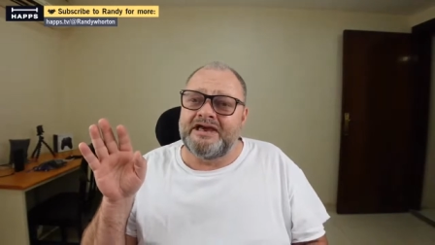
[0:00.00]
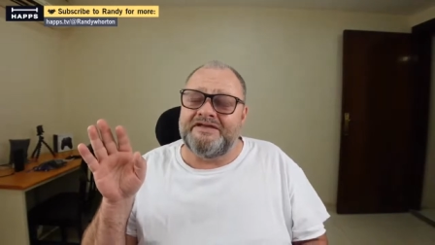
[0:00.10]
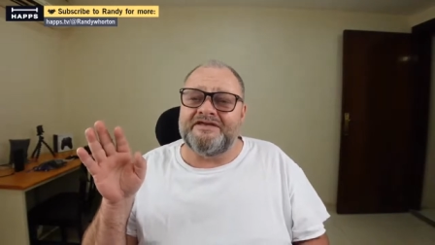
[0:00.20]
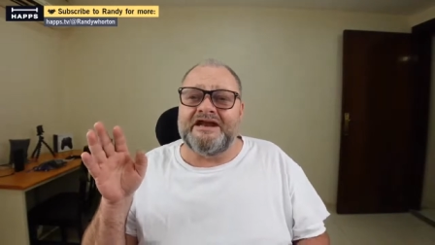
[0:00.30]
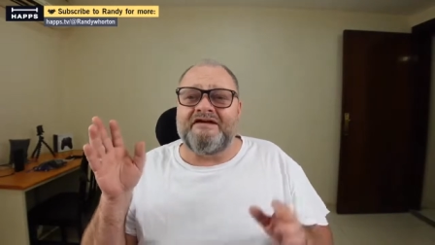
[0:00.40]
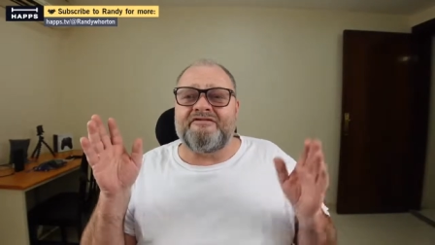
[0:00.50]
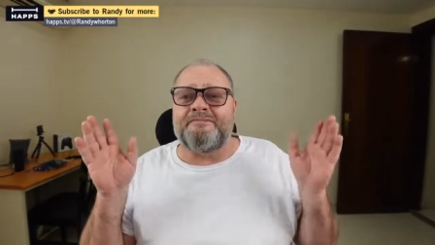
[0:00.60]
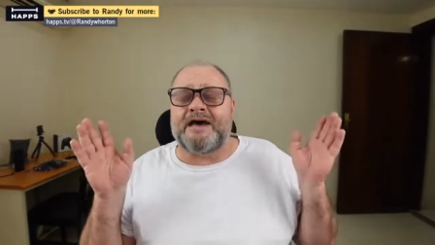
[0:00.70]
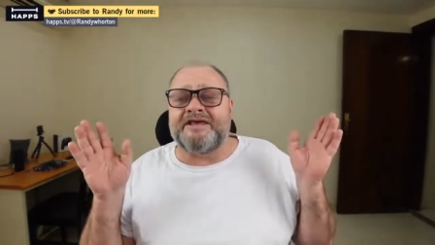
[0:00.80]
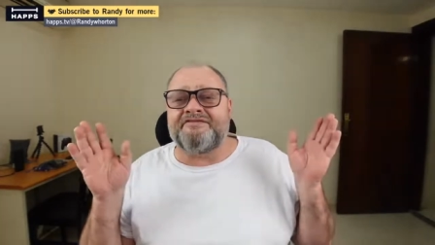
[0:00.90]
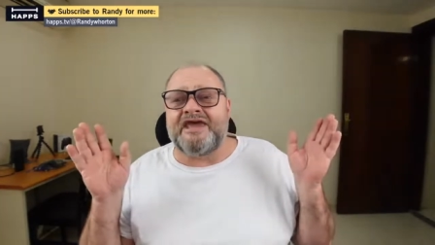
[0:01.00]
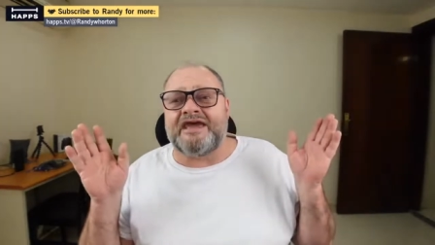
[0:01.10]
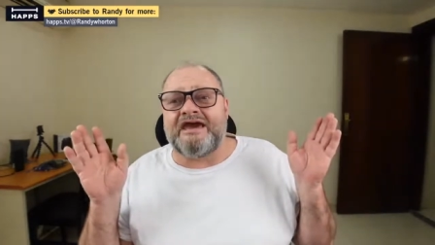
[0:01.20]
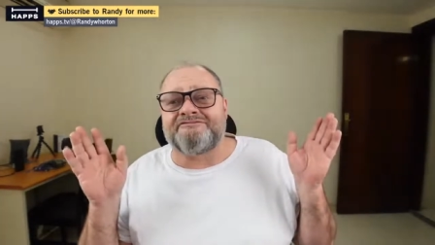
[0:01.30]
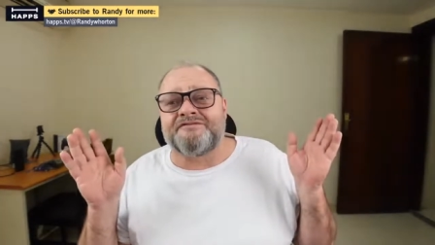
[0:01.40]
And then everybody
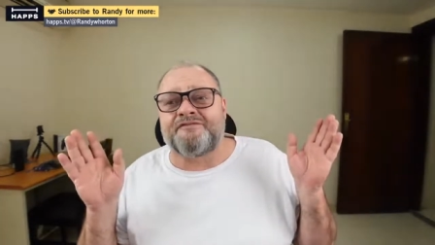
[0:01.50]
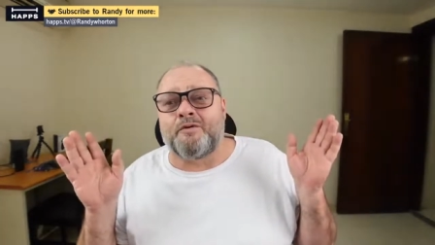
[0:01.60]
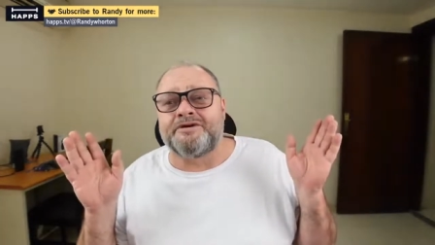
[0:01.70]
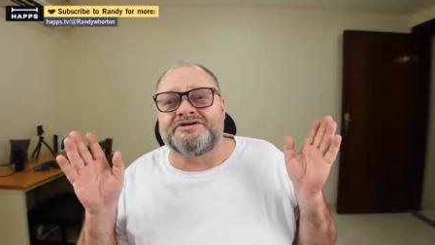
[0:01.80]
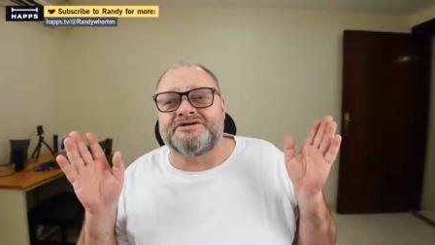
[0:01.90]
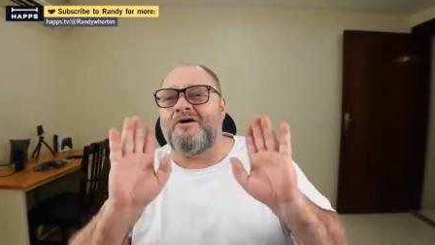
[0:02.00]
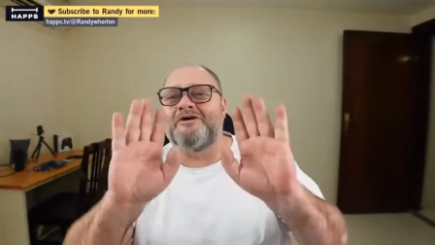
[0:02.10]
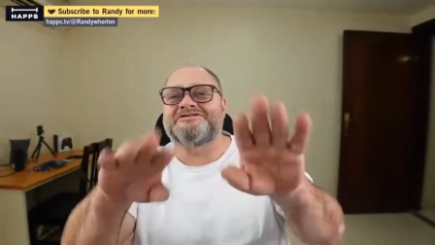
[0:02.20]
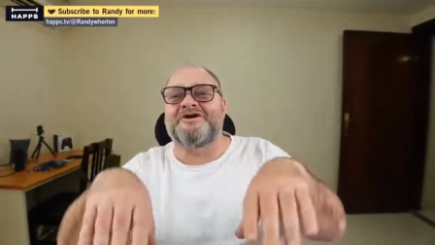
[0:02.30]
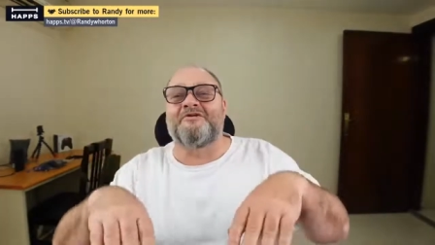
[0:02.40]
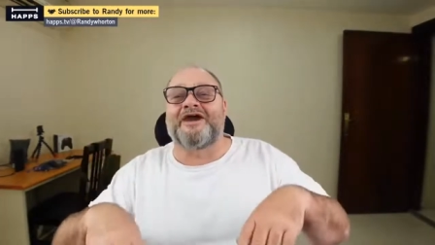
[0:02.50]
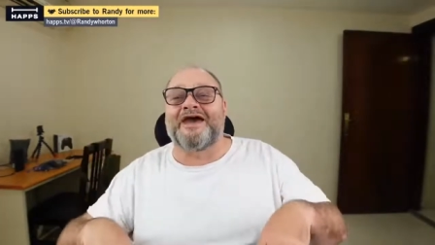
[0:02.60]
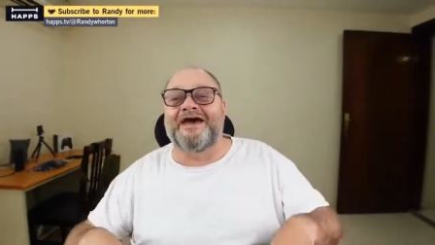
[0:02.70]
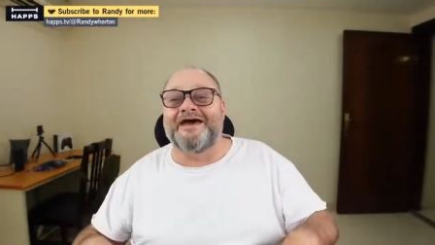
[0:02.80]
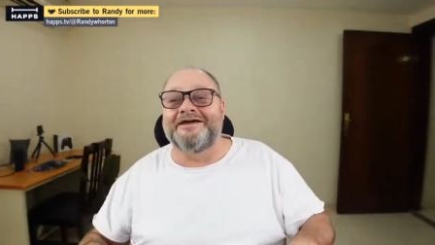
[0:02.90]
think after 4 years, oh, it's
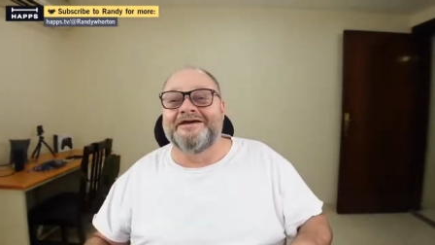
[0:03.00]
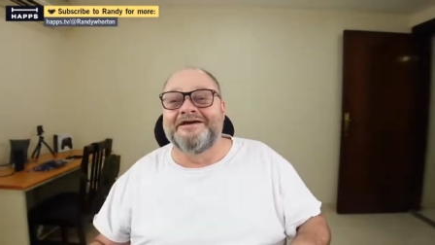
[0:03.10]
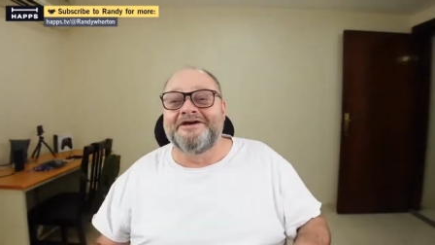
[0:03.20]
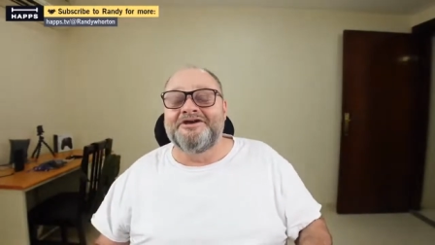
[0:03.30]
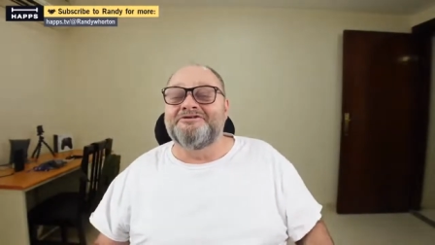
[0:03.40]
okay.